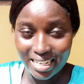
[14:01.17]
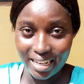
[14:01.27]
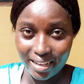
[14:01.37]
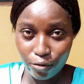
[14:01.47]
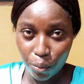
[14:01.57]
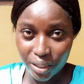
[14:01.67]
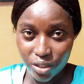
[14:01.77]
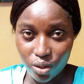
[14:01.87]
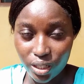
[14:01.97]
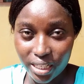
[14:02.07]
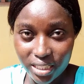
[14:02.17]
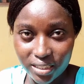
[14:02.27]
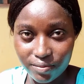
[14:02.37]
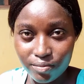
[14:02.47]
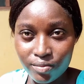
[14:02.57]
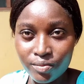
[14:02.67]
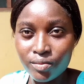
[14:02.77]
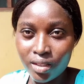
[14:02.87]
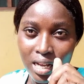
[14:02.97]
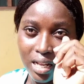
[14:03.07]
day for matriculation.
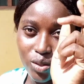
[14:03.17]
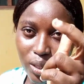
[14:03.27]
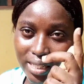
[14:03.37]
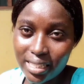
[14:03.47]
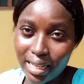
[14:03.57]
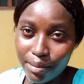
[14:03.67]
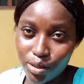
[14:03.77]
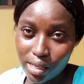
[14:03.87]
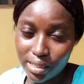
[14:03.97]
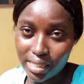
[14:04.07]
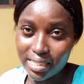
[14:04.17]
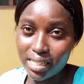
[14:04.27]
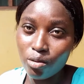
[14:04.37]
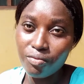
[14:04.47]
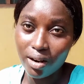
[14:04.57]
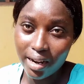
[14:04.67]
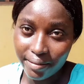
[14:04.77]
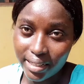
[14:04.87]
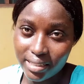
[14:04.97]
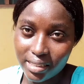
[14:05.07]
20 times 20 is not
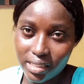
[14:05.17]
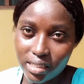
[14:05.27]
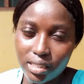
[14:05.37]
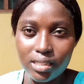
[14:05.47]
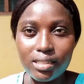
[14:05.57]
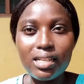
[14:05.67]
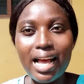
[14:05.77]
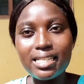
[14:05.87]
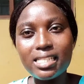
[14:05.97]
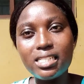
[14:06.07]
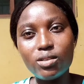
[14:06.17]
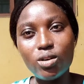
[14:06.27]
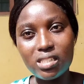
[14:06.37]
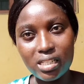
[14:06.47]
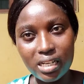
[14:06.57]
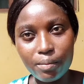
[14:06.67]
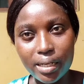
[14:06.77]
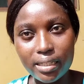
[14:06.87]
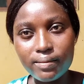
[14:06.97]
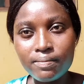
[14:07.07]
400 cedis. Hadn't she gotten her
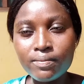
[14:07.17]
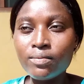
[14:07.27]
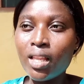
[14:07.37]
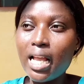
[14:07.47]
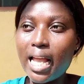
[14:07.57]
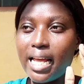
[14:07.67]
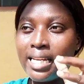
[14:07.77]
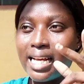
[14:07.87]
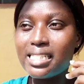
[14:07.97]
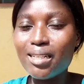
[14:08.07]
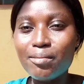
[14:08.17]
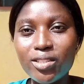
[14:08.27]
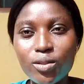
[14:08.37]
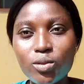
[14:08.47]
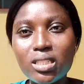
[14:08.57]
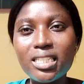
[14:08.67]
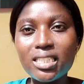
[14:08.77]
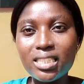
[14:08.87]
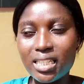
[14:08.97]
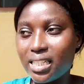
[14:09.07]
money? And aside
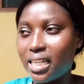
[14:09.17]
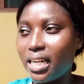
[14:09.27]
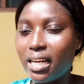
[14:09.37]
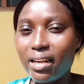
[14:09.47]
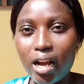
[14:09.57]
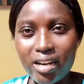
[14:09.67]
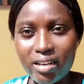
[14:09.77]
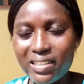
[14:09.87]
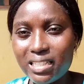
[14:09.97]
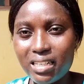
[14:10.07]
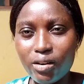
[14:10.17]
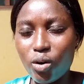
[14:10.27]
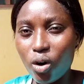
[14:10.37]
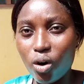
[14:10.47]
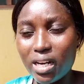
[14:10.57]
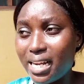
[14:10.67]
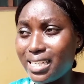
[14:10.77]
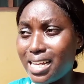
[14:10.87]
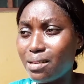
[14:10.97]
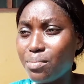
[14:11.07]
matriculation and then the graduation and all, like
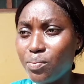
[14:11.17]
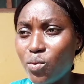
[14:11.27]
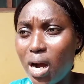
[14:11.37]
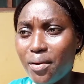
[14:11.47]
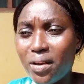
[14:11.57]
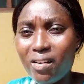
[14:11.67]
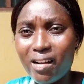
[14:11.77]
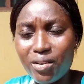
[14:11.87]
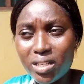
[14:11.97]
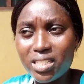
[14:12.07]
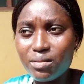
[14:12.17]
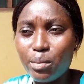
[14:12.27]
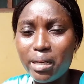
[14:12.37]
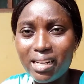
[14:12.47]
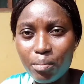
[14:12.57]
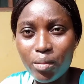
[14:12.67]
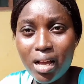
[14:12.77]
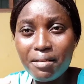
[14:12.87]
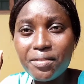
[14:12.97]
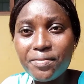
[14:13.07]
there are some people who are doing graduation makeup
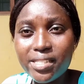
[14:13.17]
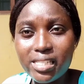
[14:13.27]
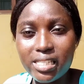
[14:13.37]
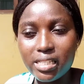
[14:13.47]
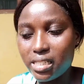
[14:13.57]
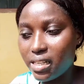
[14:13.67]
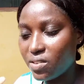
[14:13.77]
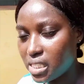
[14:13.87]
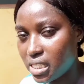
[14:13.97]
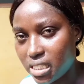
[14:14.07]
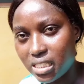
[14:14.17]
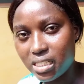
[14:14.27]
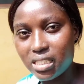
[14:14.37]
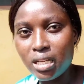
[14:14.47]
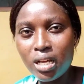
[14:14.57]
50 cedis, 70 cedis.